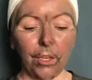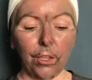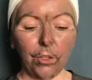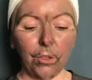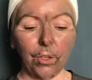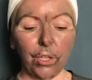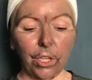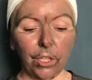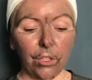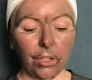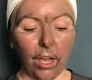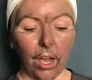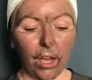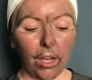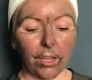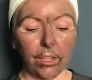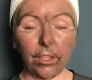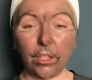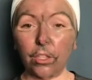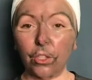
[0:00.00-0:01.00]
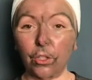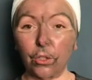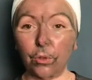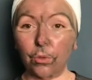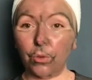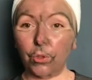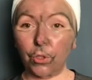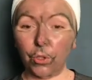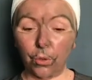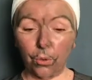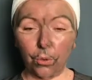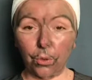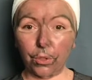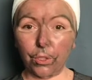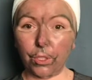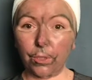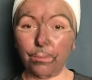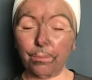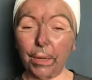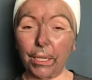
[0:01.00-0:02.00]
You can either use your
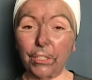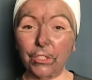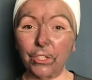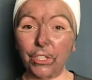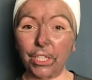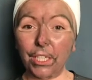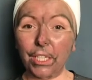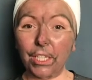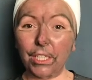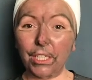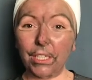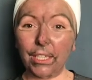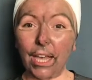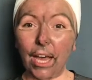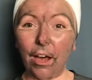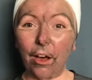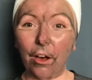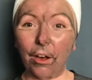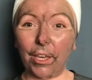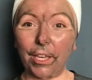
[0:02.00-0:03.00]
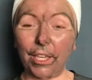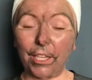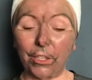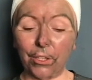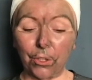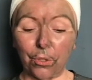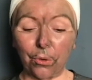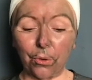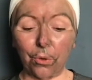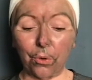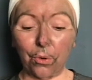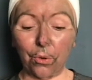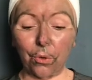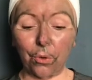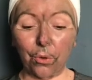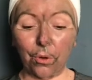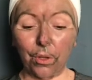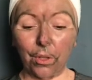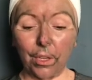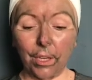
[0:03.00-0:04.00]
sponges that are in
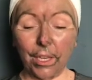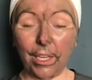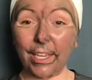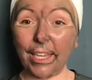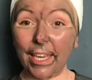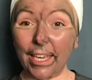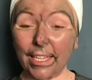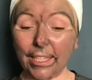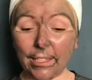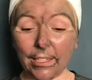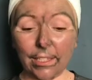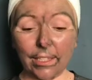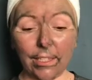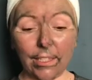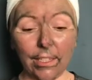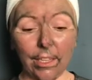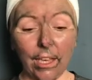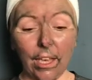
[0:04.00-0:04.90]
your kit.